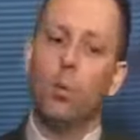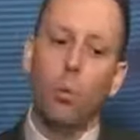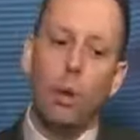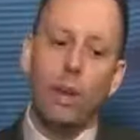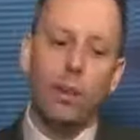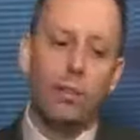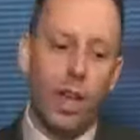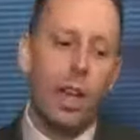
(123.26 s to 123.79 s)
What
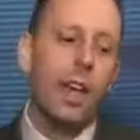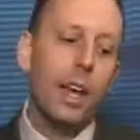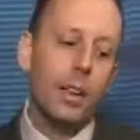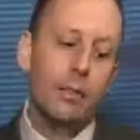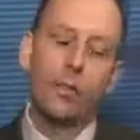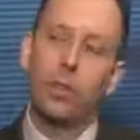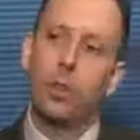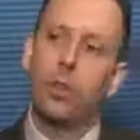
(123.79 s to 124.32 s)
is that
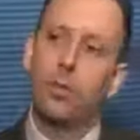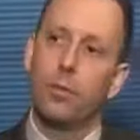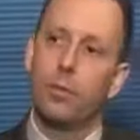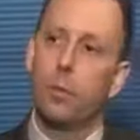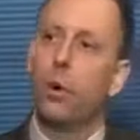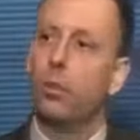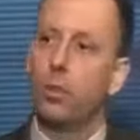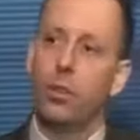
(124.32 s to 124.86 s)
edge for
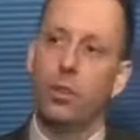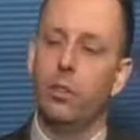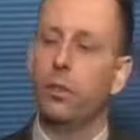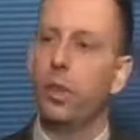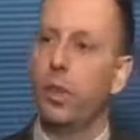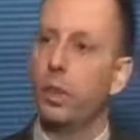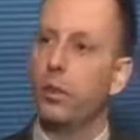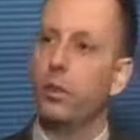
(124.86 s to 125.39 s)
most of these
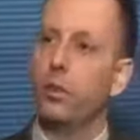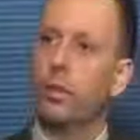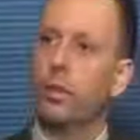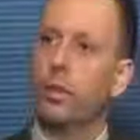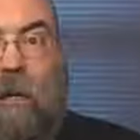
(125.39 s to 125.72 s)
traders?